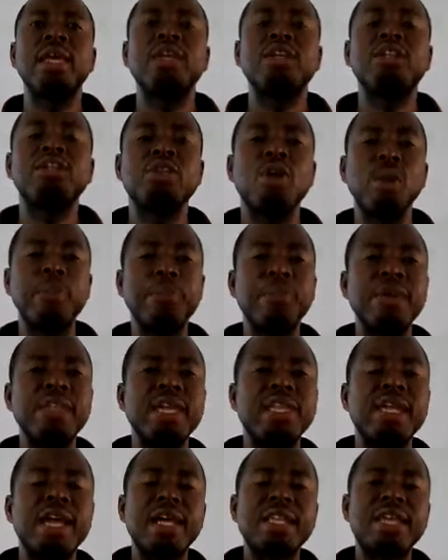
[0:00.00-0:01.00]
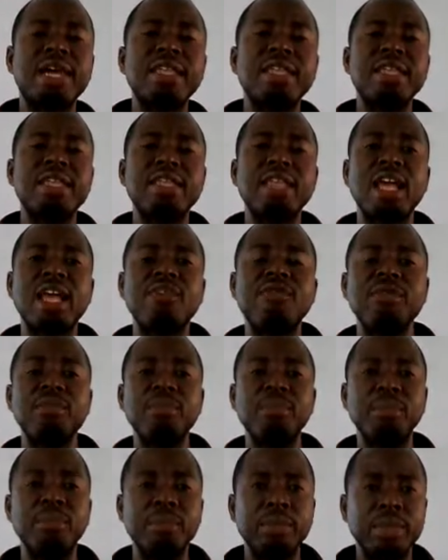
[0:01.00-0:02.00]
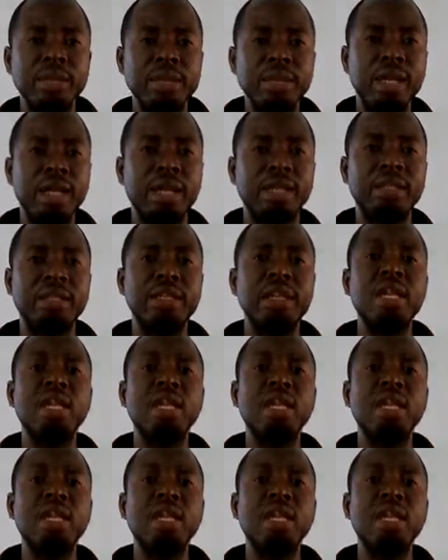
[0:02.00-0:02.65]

shopping and other things have been done.